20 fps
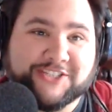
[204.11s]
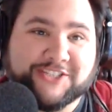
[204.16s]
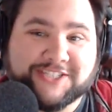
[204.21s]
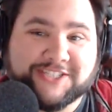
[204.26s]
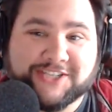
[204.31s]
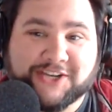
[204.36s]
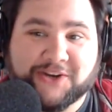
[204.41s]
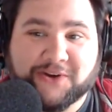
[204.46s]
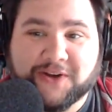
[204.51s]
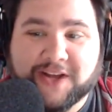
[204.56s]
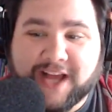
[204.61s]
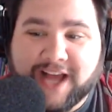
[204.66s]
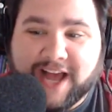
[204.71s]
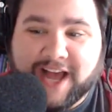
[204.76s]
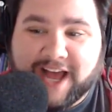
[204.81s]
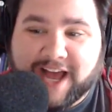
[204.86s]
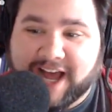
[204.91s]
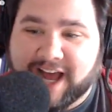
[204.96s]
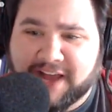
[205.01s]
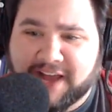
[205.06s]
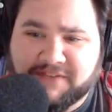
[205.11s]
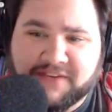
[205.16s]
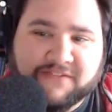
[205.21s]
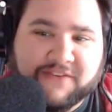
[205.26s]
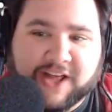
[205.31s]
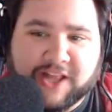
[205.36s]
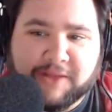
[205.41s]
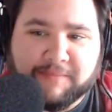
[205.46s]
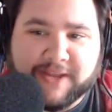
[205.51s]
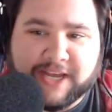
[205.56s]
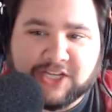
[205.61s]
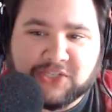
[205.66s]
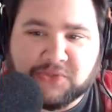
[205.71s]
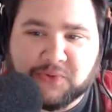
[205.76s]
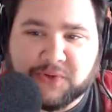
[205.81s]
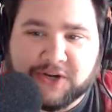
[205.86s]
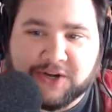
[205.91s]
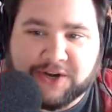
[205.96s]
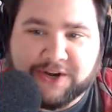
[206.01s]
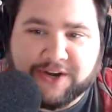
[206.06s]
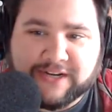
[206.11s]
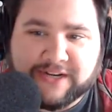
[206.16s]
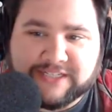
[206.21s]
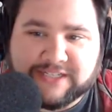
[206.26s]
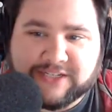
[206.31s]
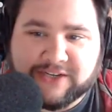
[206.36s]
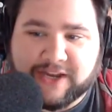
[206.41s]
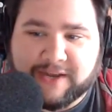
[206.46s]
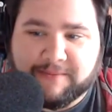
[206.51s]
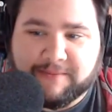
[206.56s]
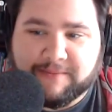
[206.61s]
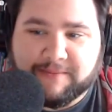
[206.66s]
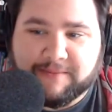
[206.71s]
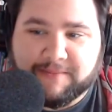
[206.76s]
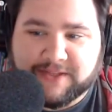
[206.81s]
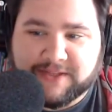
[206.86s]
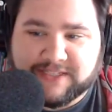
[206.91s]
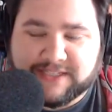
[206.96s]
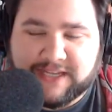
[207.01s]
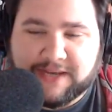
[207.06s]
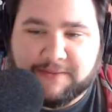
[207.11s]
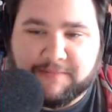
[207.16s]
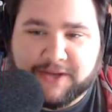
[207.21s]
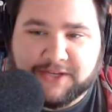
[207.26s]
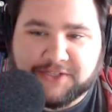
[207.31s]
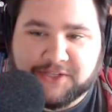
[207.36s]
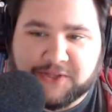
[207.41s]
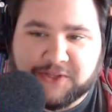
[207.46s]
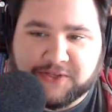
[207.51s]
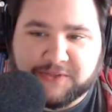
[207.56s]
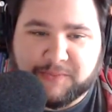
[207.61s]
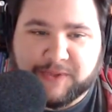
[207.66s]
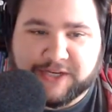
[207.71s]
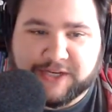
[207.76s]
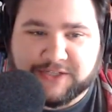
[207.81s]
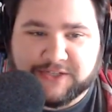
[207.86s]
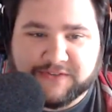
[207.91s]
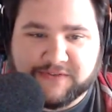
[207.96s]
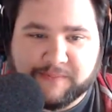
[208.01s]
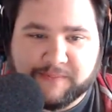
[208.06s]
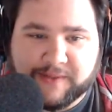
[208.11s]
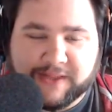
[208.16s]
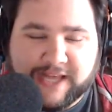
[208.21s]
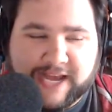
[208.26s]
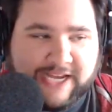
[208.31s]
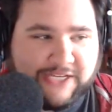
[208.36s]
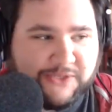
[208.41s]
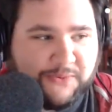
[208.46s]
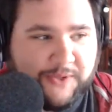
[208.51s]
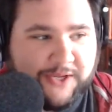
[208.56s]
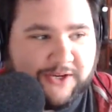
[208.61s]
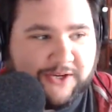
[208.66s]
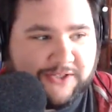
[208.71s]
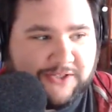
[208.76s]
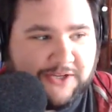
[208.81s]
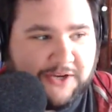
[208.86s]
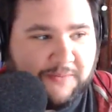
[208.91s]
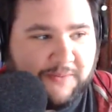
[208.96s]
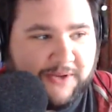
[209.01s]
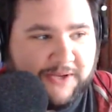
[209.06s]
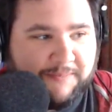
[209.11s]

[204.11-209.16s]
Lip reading: So, if you follow me on Twitter or Instagram, you'll see a bunch of those pictures from the last week or so.